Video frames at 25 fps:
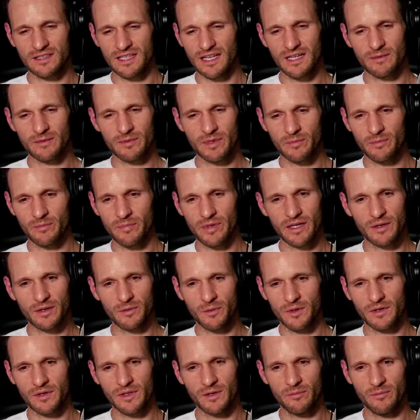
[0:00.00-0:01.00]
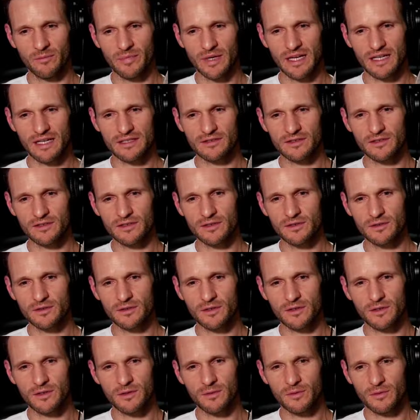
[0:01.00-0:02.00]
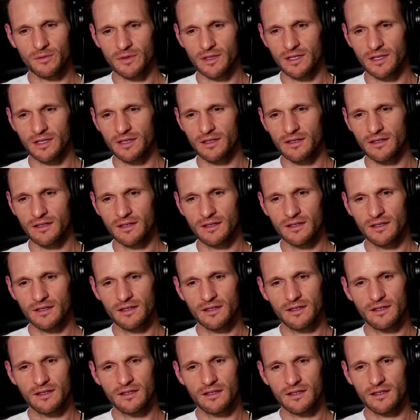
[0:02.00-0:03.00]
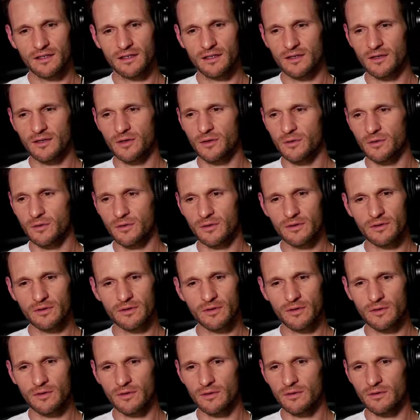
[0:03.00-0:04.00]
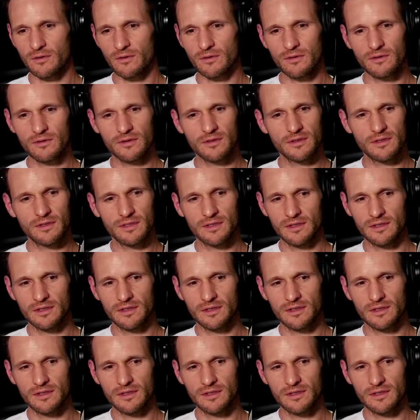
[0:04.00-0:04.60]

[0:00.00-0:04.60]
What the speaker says: got to be a better word than bastards. You corny, cornhole,